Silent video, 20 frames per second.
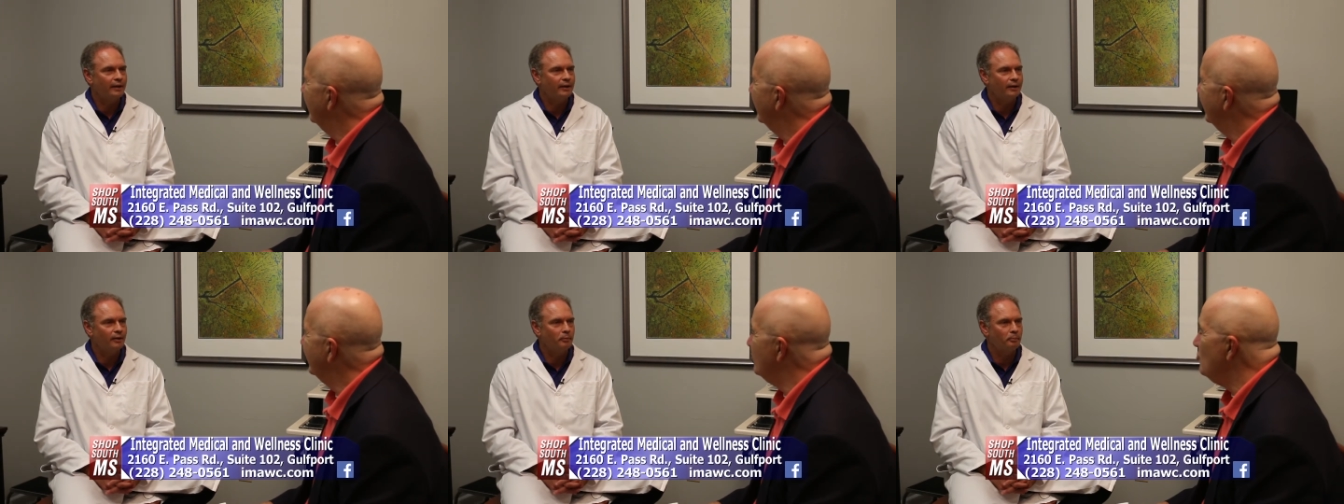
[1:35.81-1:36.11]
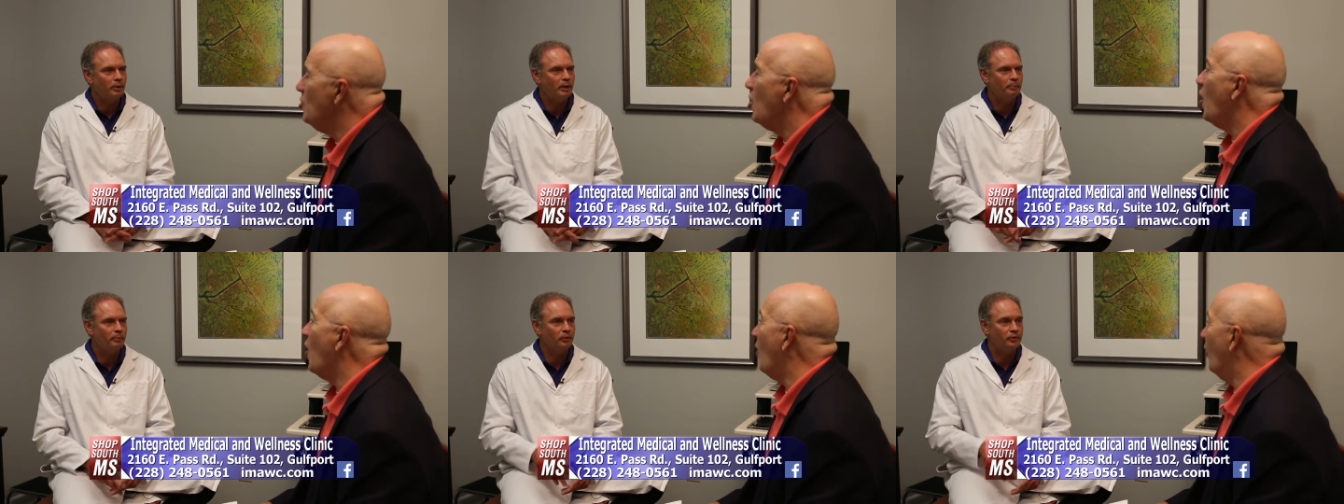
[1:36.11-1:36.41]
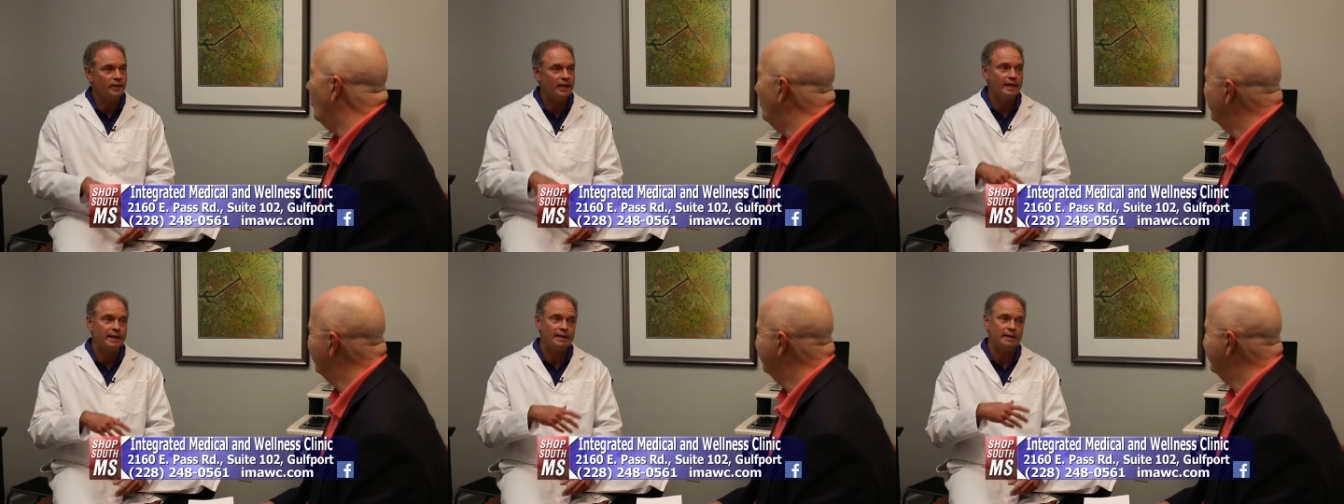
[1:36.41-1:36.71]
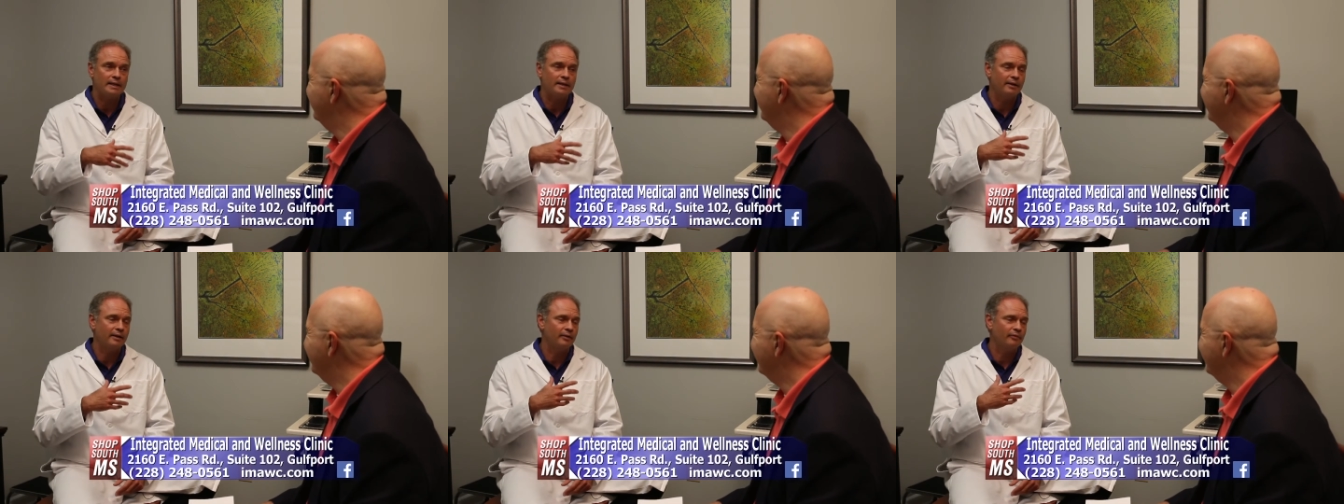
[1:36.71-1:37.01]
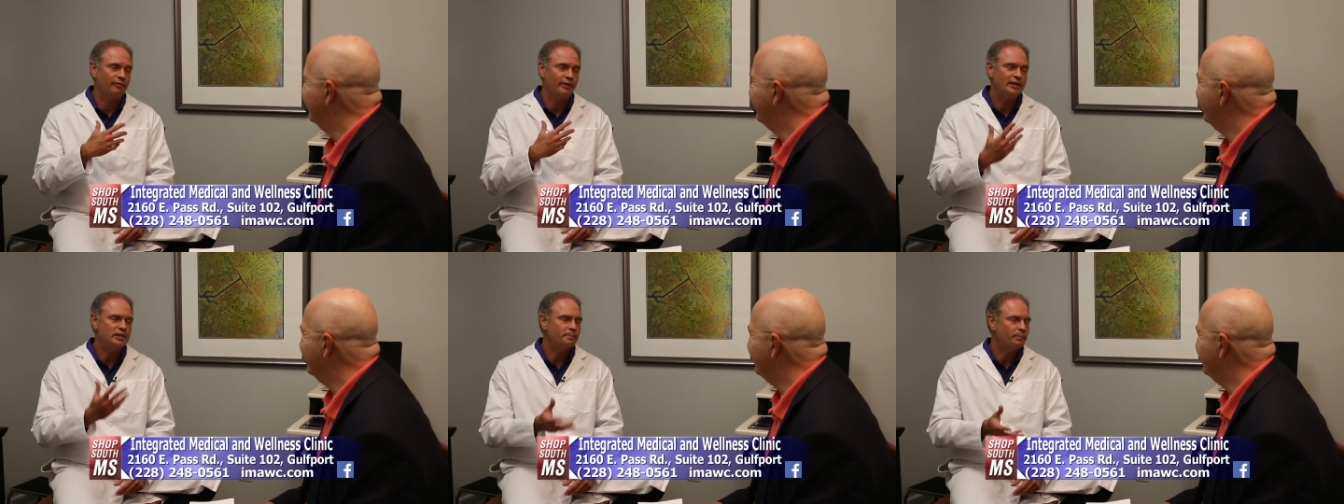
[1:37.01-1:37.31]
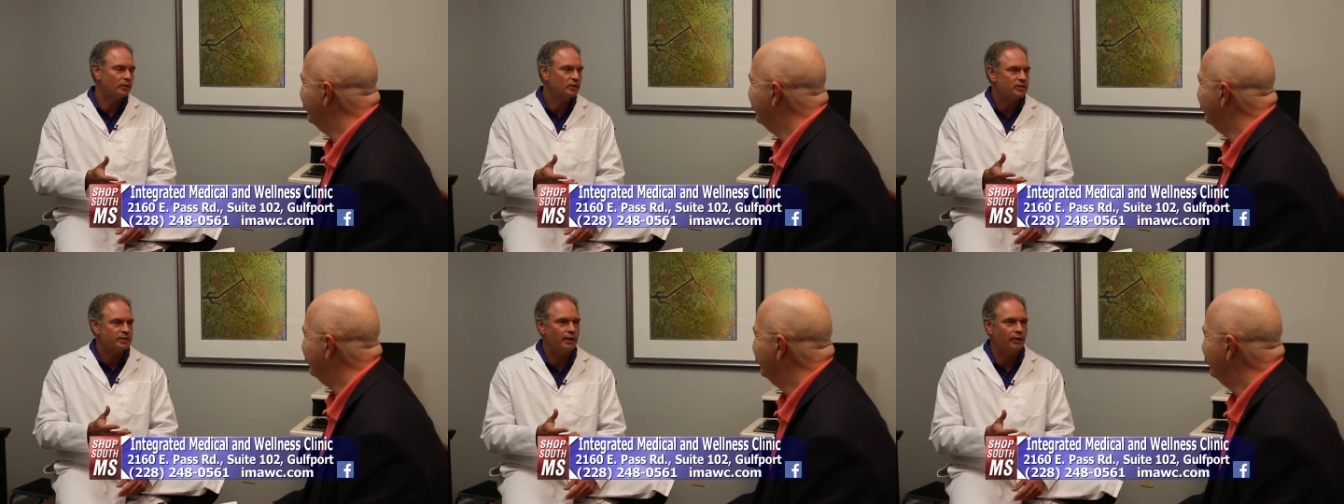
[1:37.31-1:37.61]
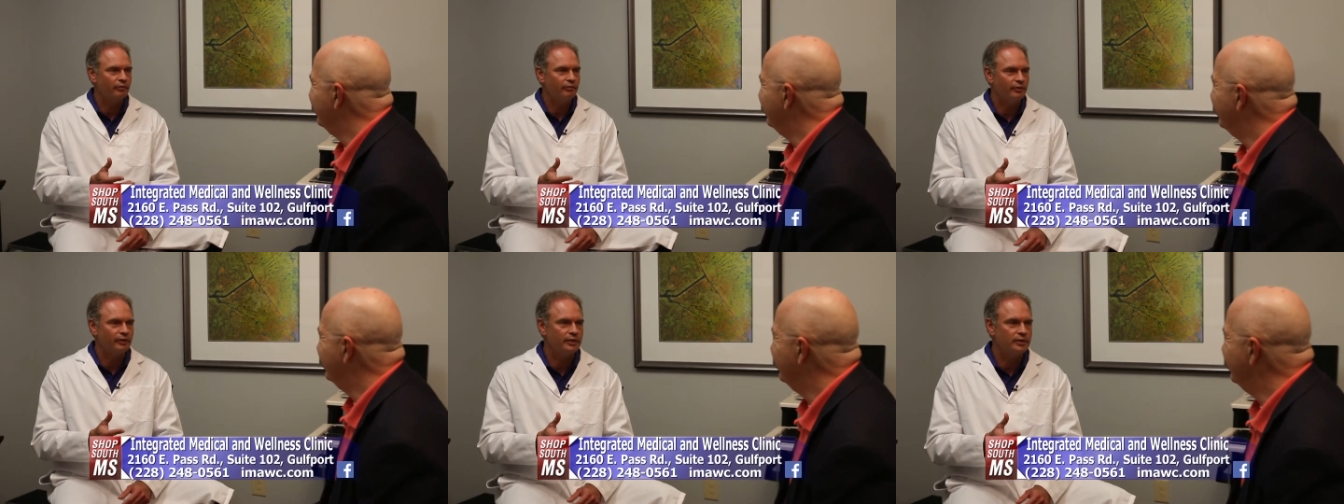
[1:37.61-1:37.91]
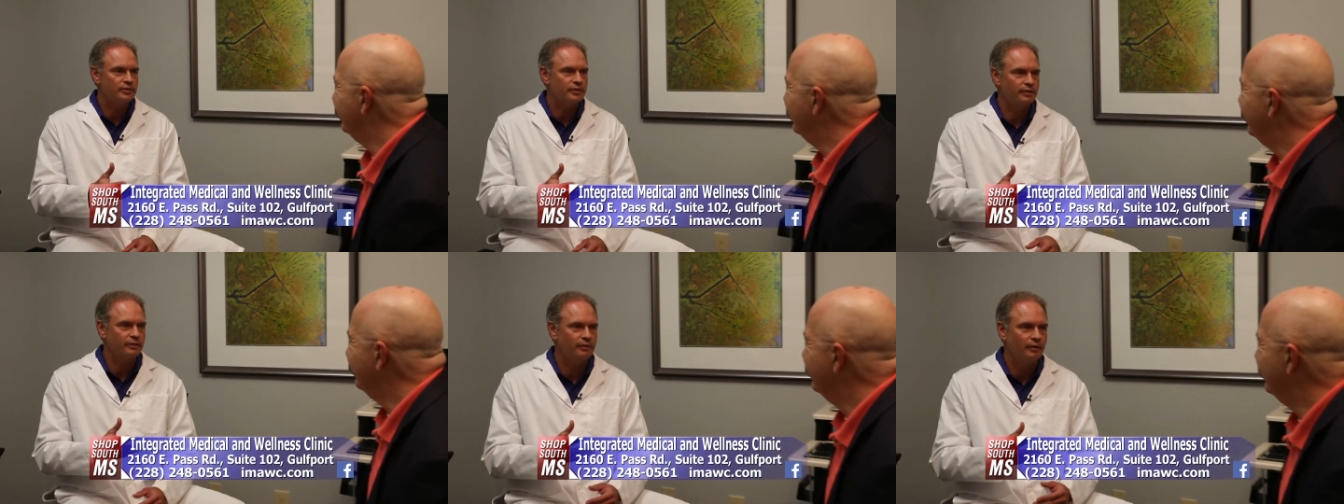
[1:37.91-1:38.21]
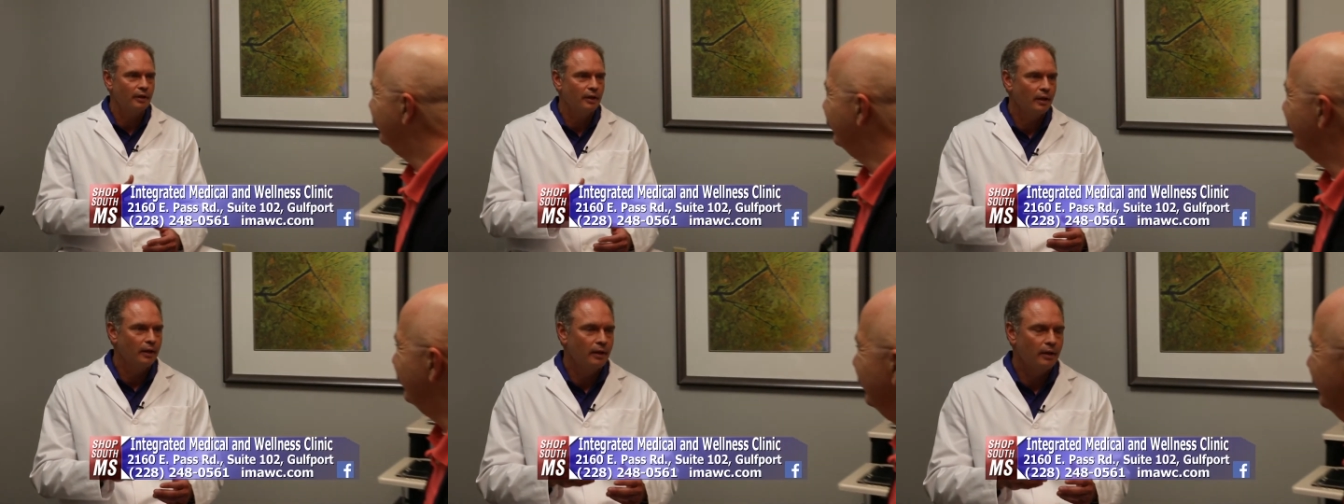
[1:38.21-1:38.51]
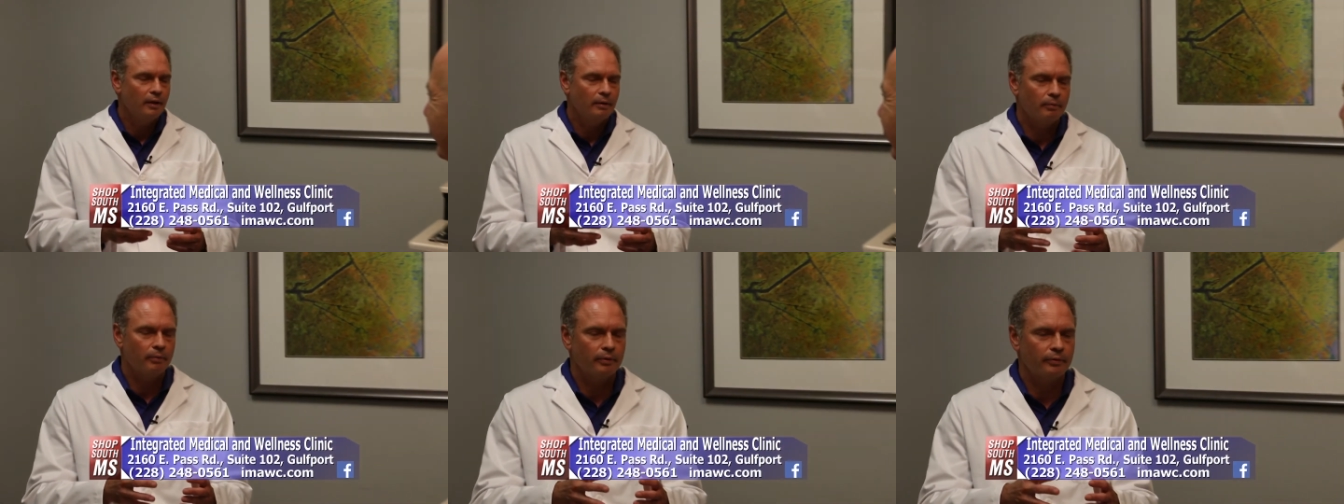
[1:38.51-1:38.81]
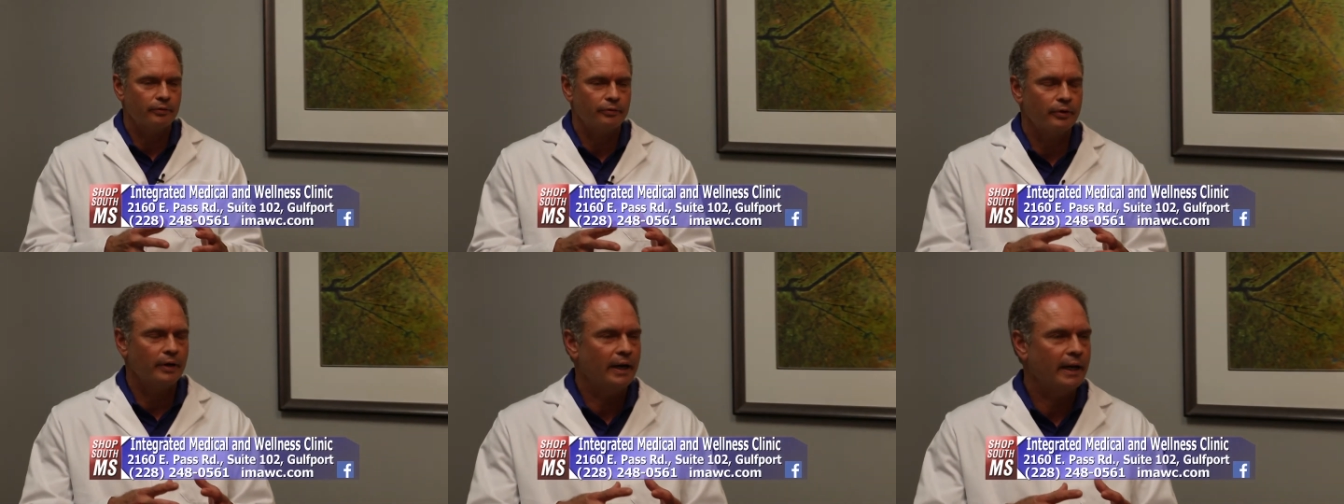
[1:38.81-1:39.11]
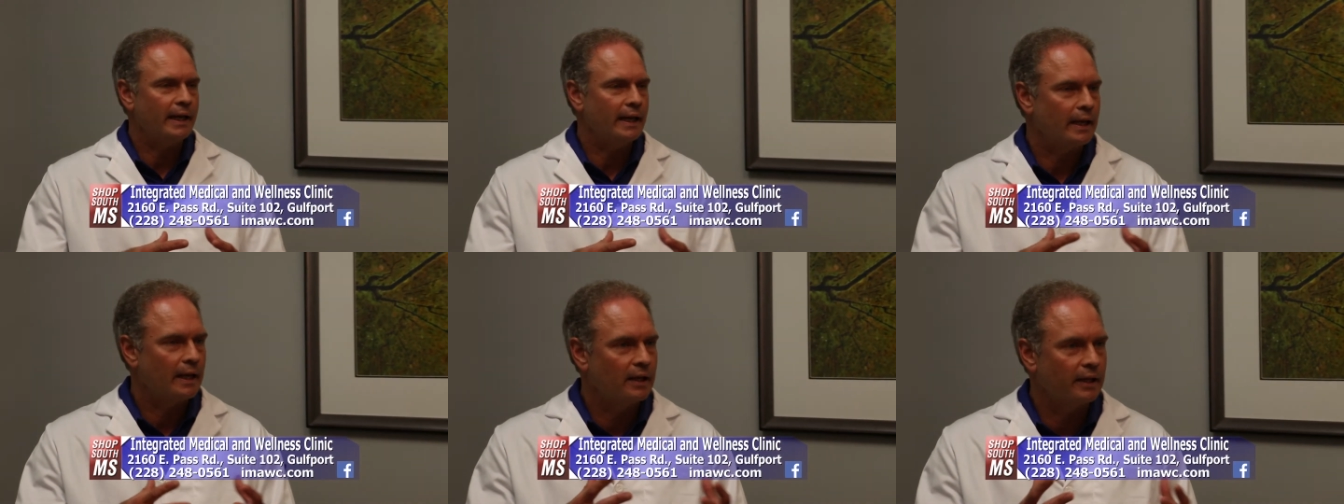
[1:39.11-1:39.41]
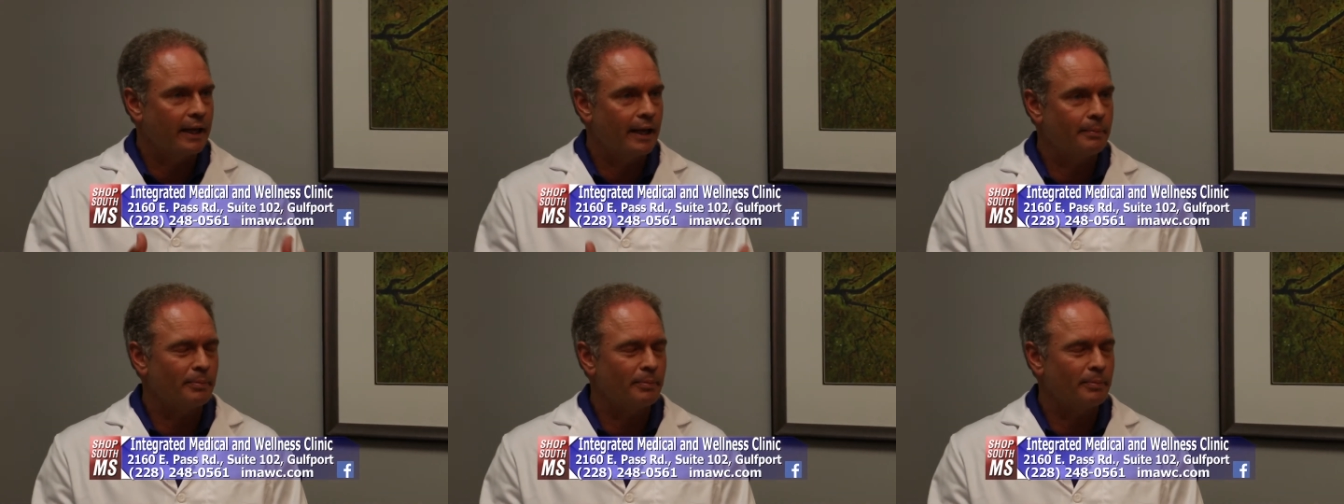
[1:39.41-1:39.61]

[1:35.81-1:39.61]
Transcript: You know, people take Facebook selfies and we're trying to get glamour